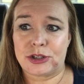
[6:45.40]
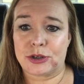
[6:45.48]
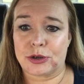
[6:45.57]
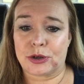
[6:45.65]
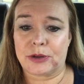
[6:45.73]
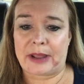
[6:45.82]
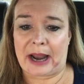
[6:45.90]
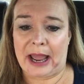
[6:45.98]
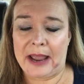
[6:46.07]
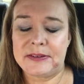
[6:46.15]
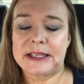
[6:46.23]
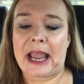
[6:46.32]
sure that I
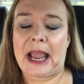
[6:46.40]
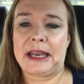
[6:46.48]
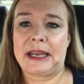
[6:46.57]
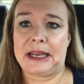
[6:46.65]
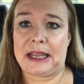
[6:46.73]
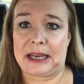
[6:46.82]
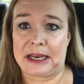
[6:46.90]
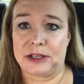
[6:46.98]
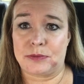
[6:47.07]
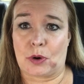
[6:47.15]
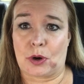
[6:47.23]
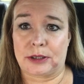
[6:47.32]
have scanned it and it
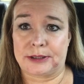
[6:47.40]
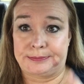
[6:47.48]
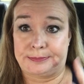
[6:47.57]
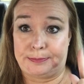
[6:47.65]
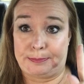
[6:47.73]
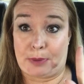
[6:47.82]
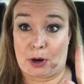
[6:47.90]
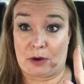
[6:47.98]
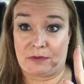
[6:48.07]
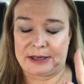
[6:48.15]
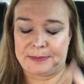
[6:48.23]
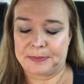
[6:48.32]
has worked.
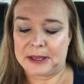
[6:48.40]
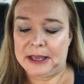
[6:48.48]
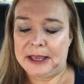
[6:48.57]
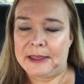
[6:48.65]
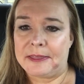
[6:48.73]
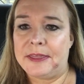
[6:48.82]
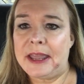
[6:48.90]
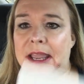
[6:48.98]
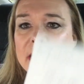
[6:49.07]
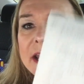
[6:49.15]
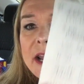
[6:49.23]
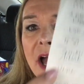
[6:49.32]
Perfect.
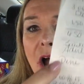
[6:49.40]
Then